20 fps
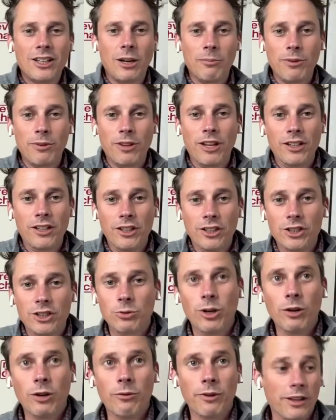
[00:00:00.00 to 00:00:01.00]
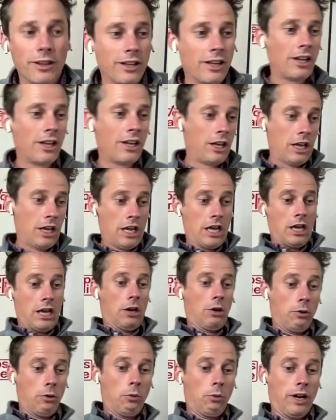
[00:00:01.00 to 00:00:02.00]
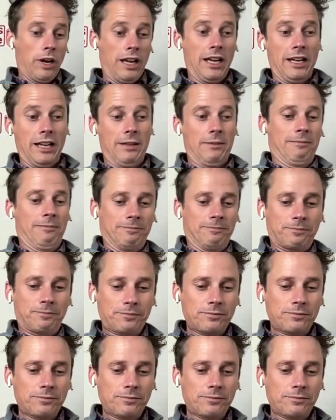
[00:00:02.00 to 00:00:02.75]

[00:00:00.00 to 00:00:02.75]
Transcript: company I used to work with, where